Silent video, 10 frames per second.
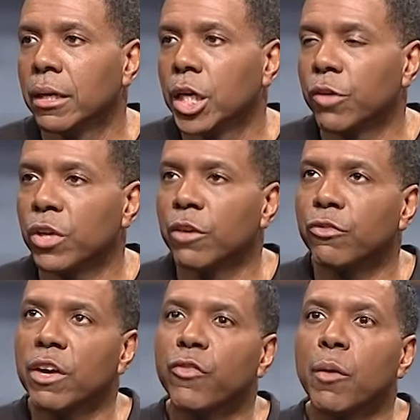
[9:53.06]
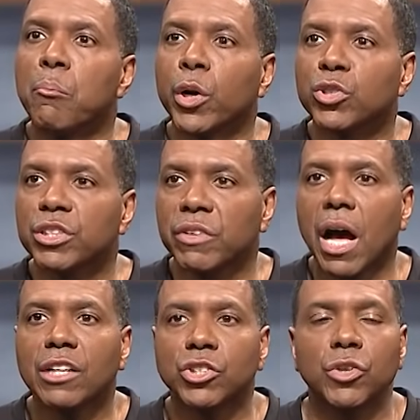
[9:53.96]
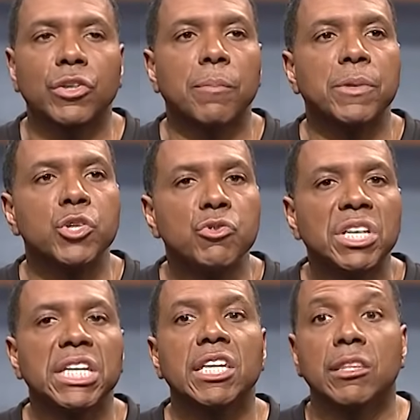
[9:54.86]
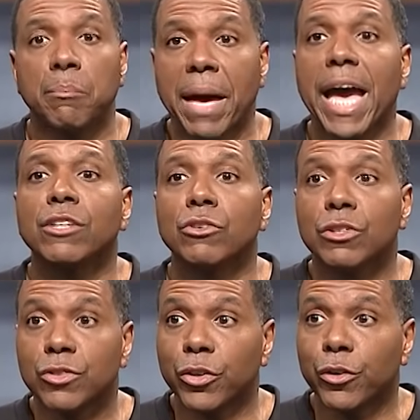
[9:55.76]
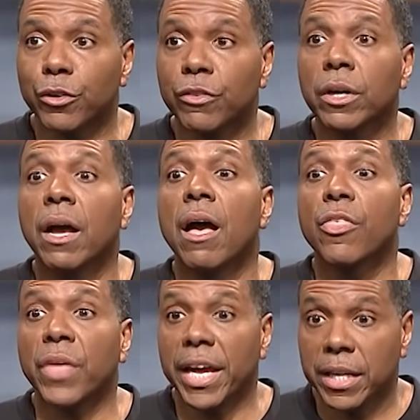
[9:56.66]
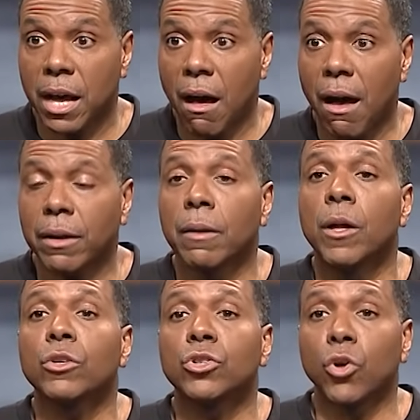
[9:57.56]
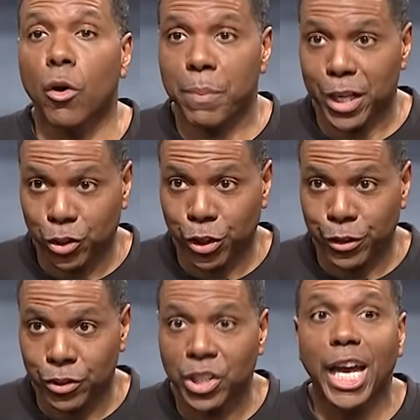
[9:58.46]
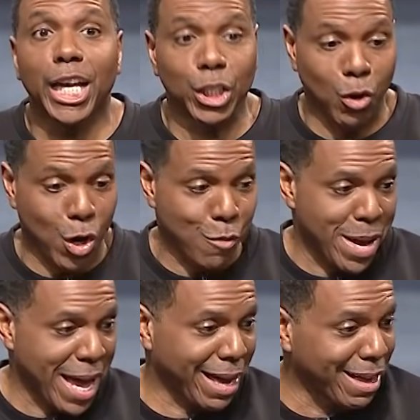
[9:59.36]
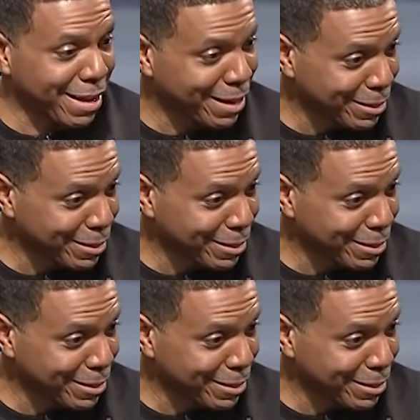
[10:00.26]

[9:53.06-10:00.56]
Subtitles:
If the mercy of God showed up and you didn't get the bad you deserve, thank God, show up at church and don't go back.